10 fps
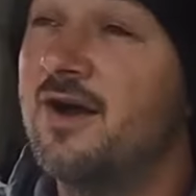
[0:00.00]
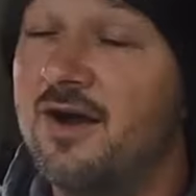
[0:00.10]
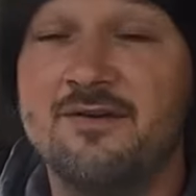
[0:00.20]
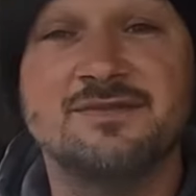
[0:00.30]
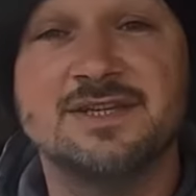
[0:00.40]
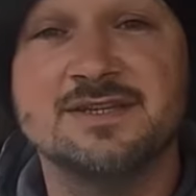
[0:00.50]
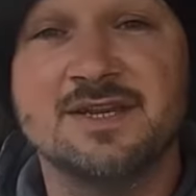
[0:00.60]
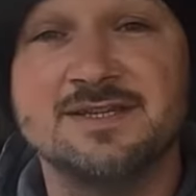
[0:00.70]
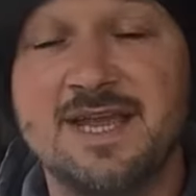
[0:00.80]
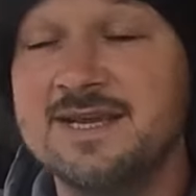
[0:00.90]
Obviously I
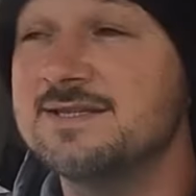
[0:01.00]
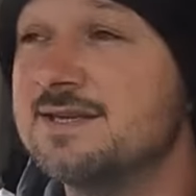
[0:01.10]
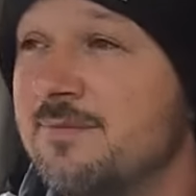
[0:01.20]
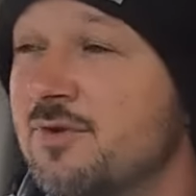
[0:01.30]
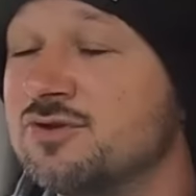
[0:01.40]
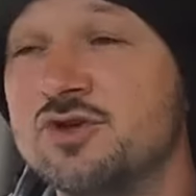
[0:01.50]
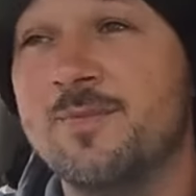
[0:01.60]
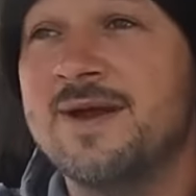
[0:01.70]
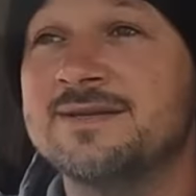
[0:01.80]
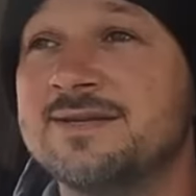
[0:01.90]
said yes, I'm not too
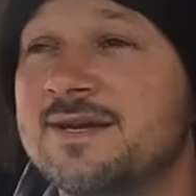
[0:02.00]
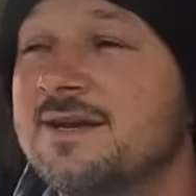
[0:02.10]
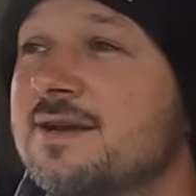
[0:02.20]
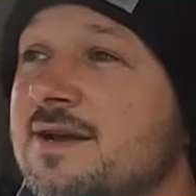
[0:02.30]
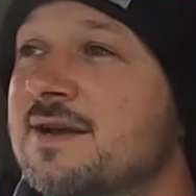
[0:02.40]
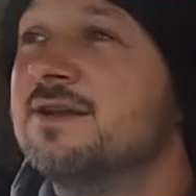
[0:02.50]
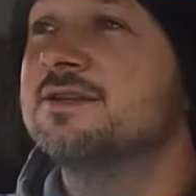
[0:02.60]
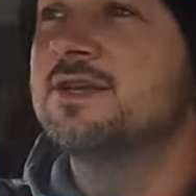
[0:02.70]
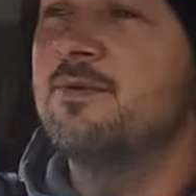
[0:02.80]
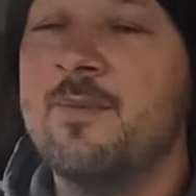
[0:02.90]
bad.
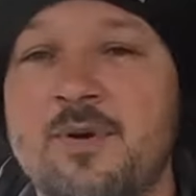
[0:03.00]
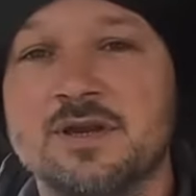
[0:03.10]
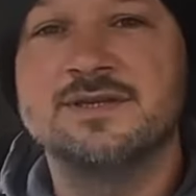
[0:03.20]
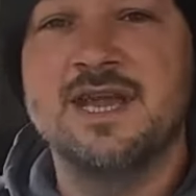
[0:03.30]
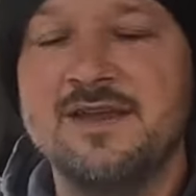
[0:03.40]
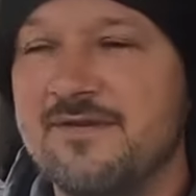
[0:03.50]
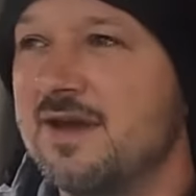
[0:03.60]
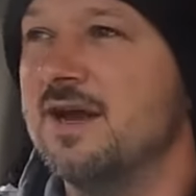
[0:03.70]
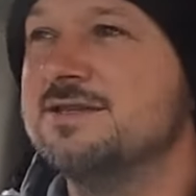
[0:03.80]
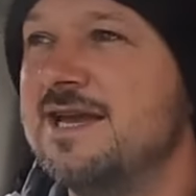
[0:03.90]
So I put a
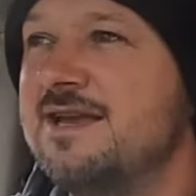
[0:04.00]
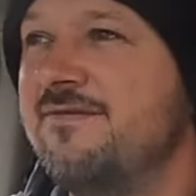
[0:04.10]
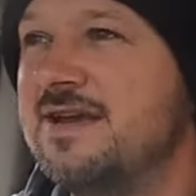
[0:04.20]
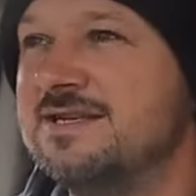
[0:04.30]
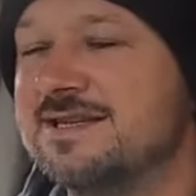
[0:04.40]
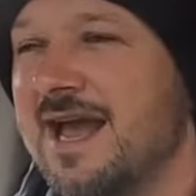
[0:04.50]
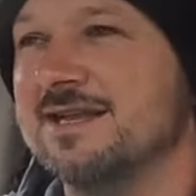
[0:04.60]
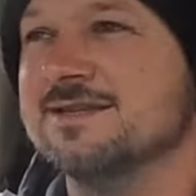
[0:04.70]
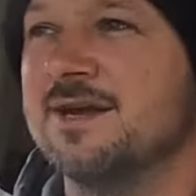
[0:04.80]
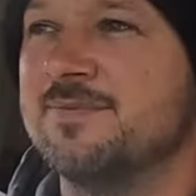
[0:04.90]
TV
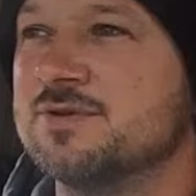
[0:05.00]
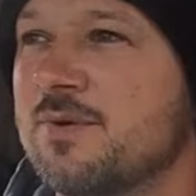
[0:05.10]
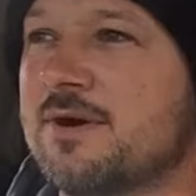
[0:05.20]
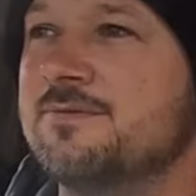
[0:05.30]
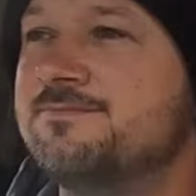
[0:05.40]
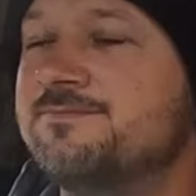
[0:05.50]
stand up as well.